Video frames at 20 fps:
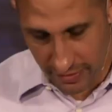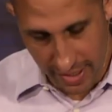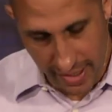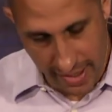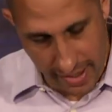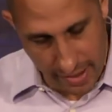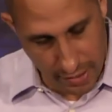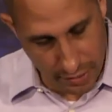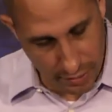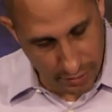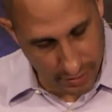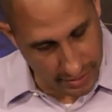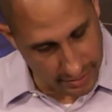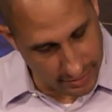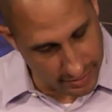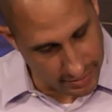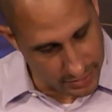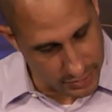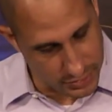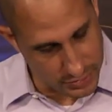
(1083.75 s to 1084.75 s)
hail
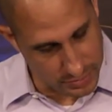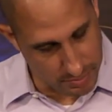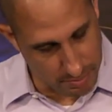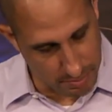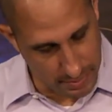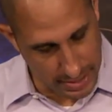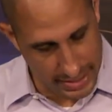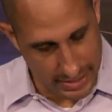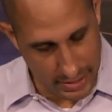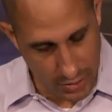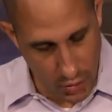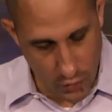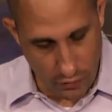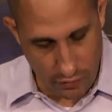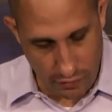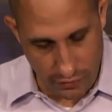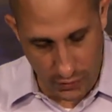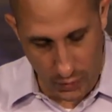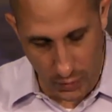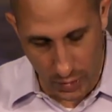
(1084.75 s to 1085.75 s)
and this mighty
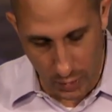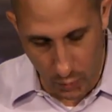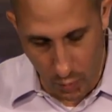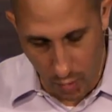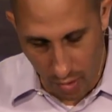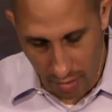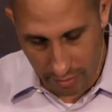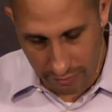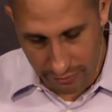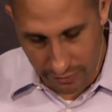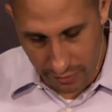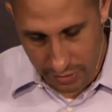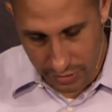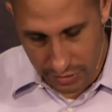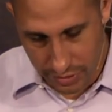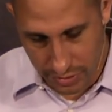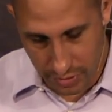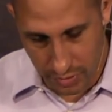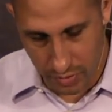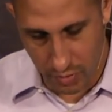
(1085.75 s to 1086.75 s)
overflowing water, verse
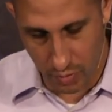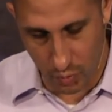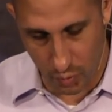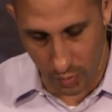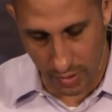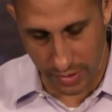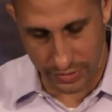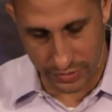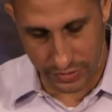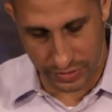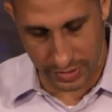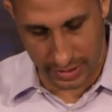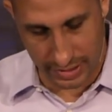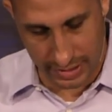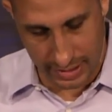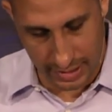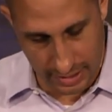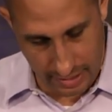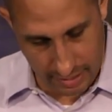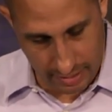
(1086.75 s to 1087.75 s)
2, was the
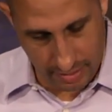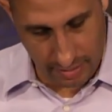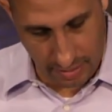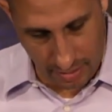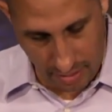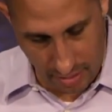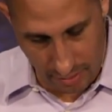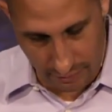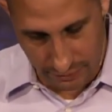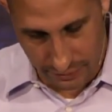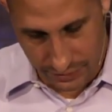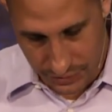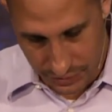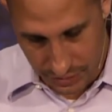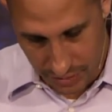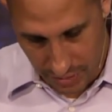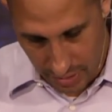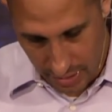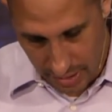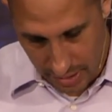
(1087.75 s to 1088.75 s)
king of
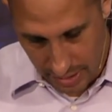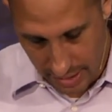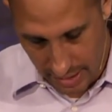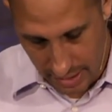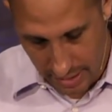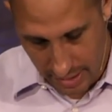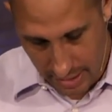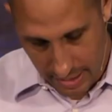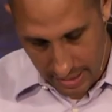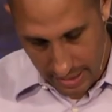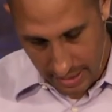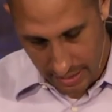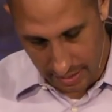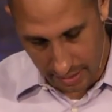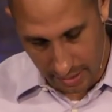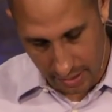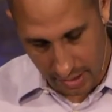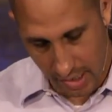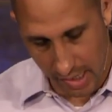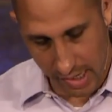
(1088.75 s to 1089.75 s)
Assyria
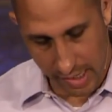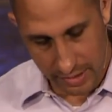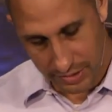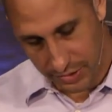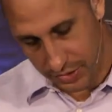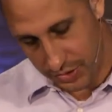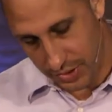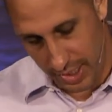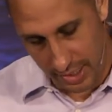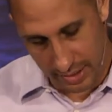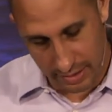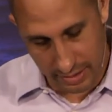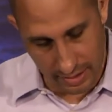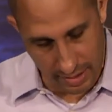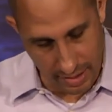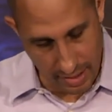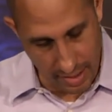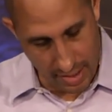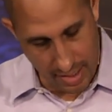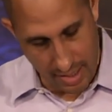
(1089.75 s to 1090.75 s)
that God sent
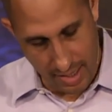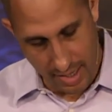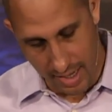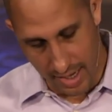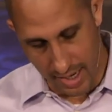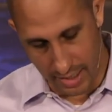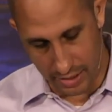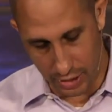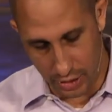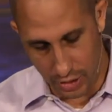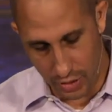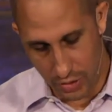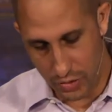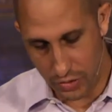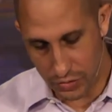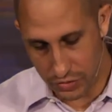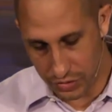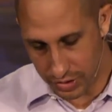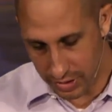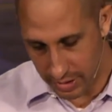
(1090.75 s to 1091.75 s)
and
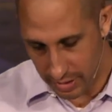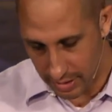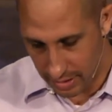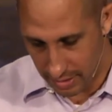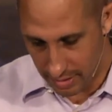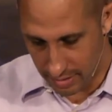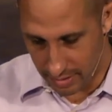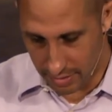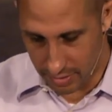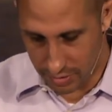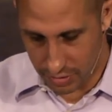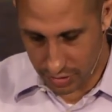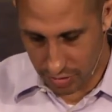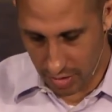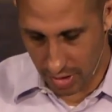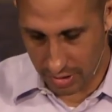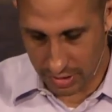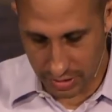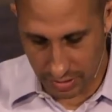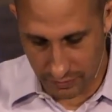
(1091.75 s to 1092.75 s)
used the
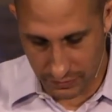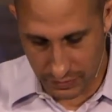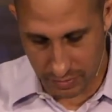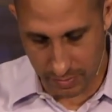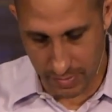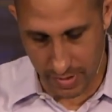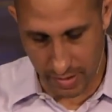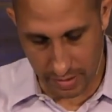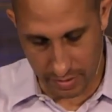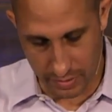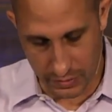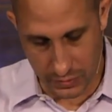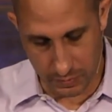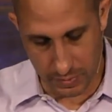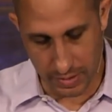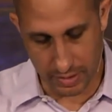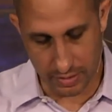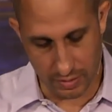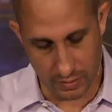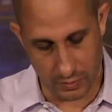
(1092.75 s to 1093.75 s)
destruction of Samaria to
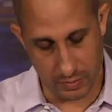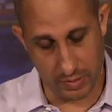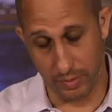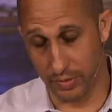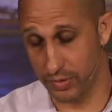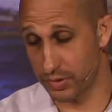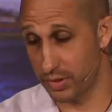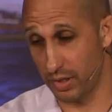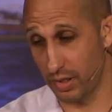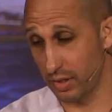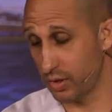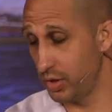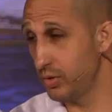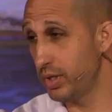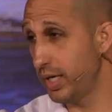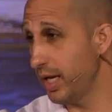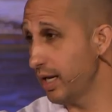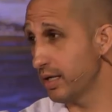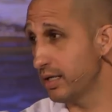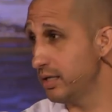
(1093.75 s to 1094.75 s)
speak to this people and say, look, you
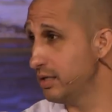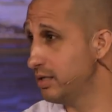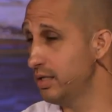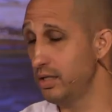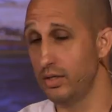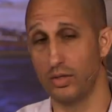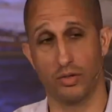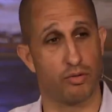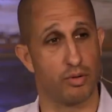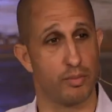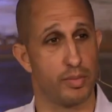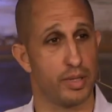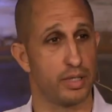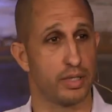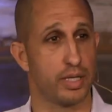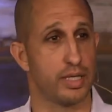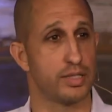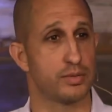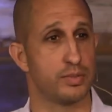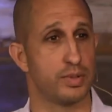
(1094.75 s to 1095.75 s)
can't continue to rebel
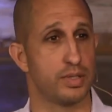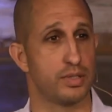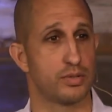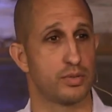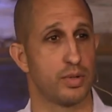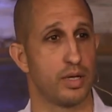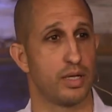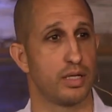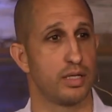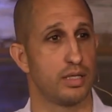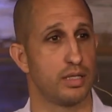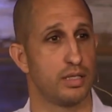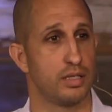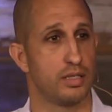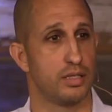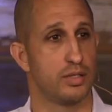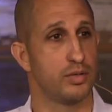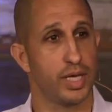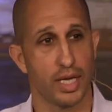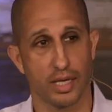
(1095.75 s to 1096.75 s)
against me this way.
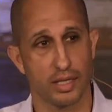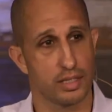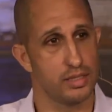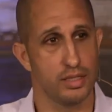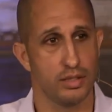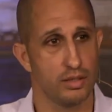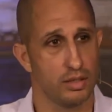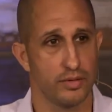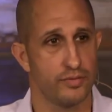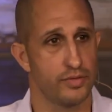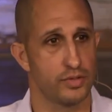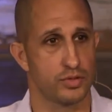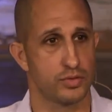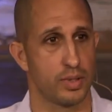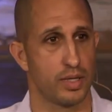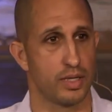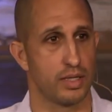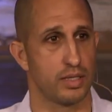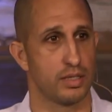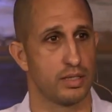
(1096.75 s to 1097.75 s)
You can't continue to live this
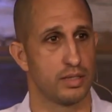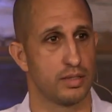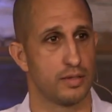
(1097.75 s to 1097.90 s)
way.